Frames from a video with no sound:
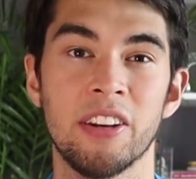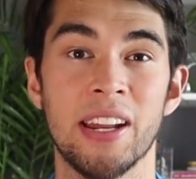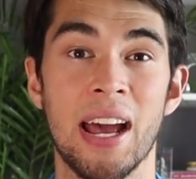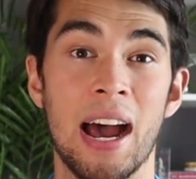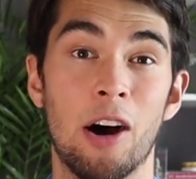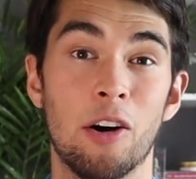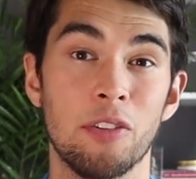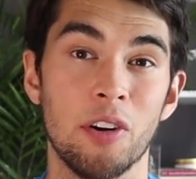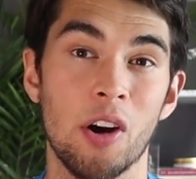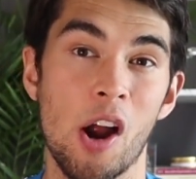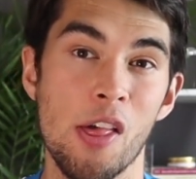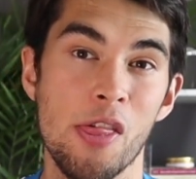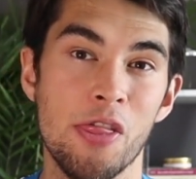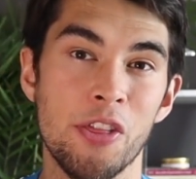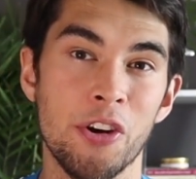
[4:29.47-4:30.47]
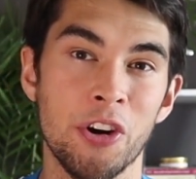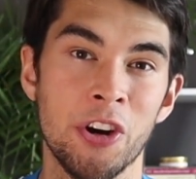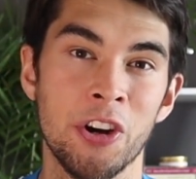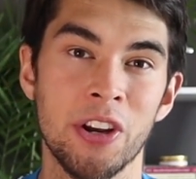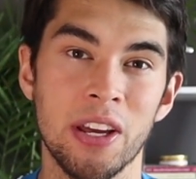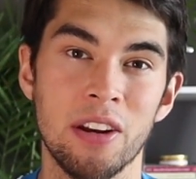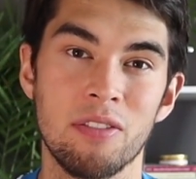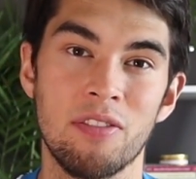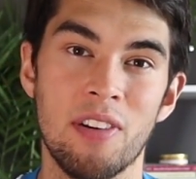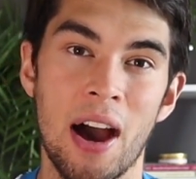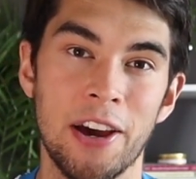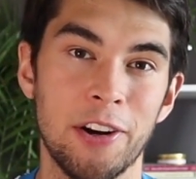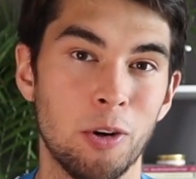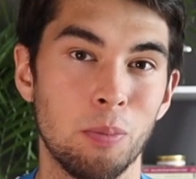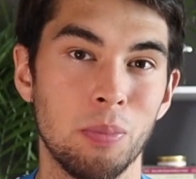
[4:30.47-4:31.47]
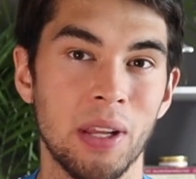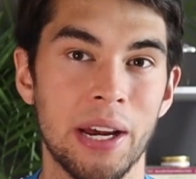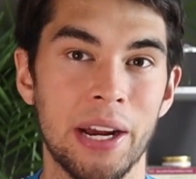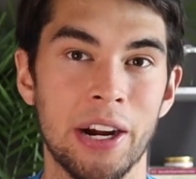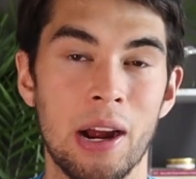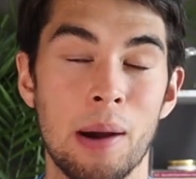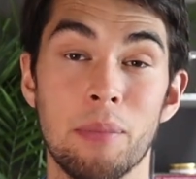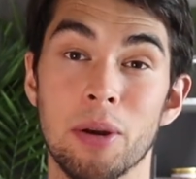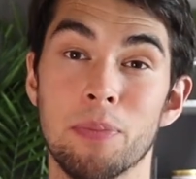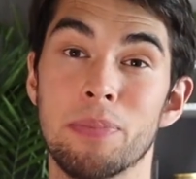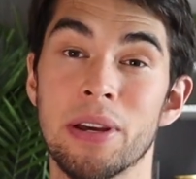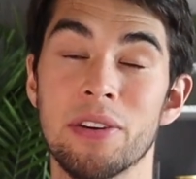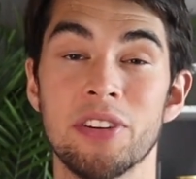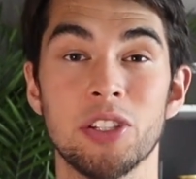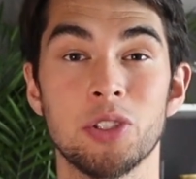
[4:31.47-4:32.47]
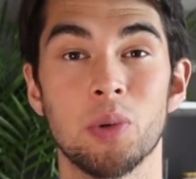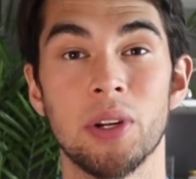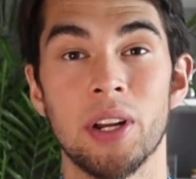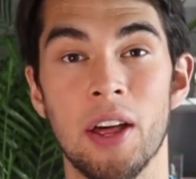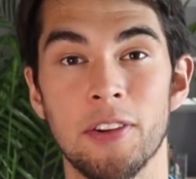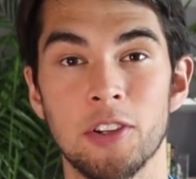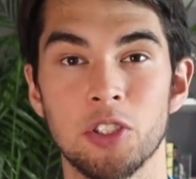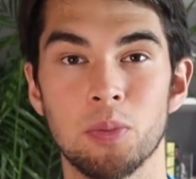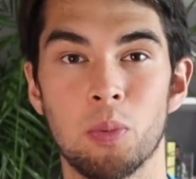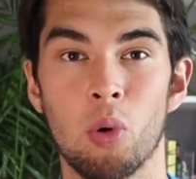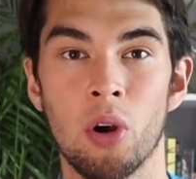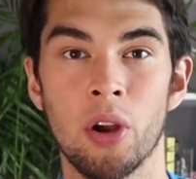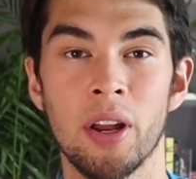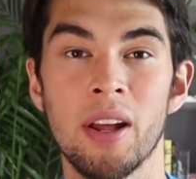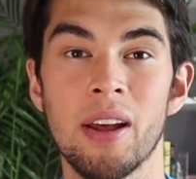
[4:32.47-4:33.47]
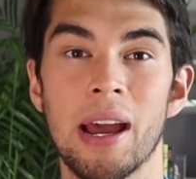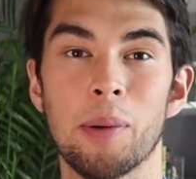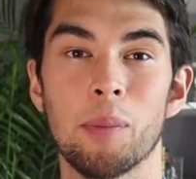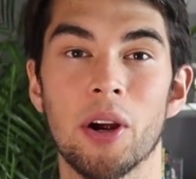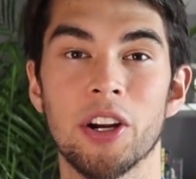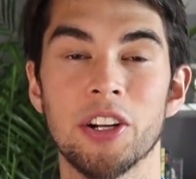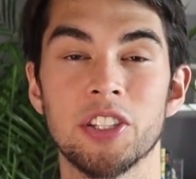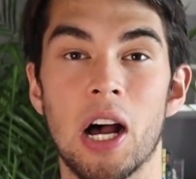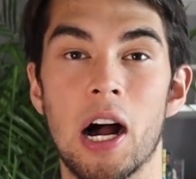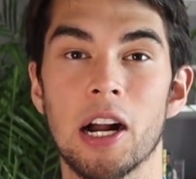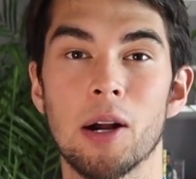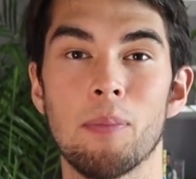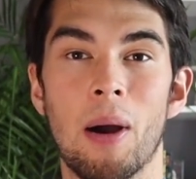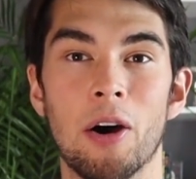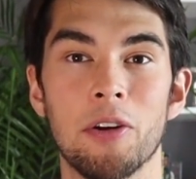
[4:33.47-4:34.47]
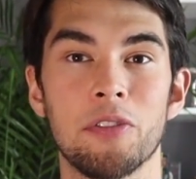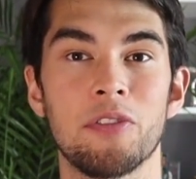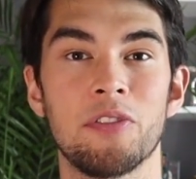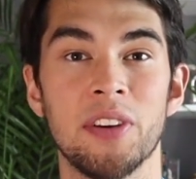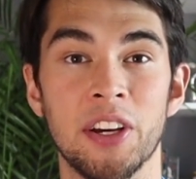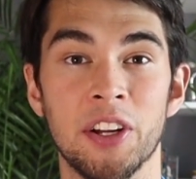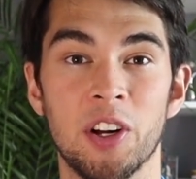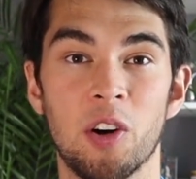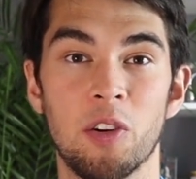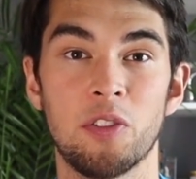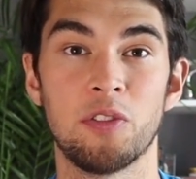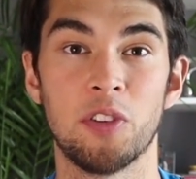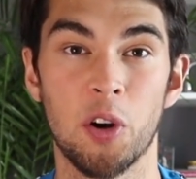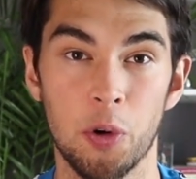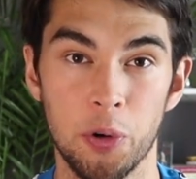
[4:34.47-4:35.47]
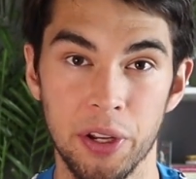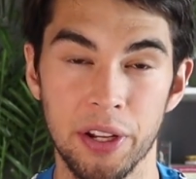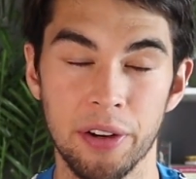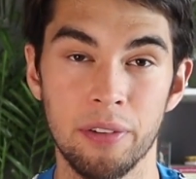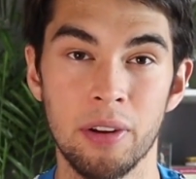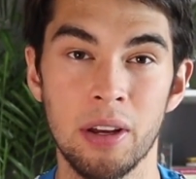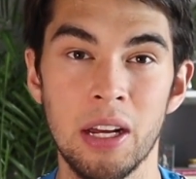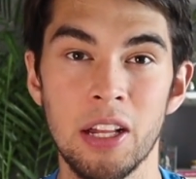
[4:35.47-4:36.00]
Now for our third and final player, I'm going to pivot to another sport, and we're going to talk about Phil Foden,